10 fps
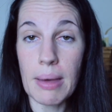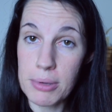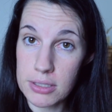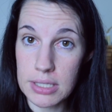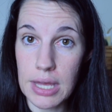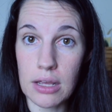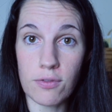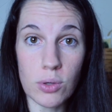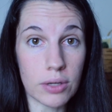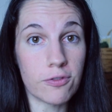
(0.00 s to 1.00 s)
That being said,
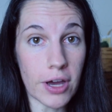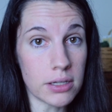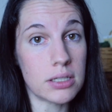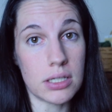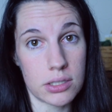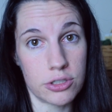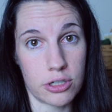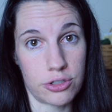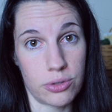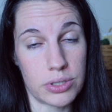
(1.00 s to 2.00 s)
if you can find a decent
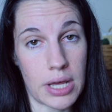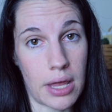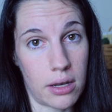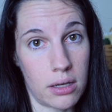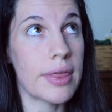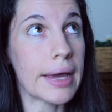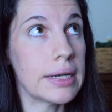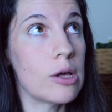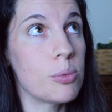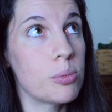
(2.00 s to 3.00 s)
church to attend, that
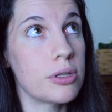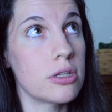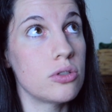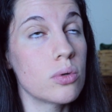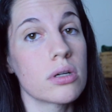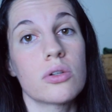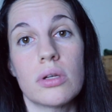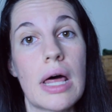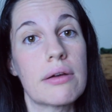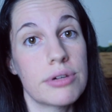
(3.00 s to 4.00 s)
can help open the door
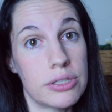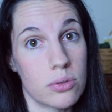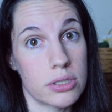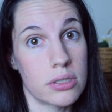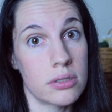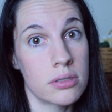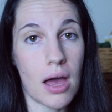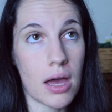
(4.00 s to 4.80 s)
to a lot of resources.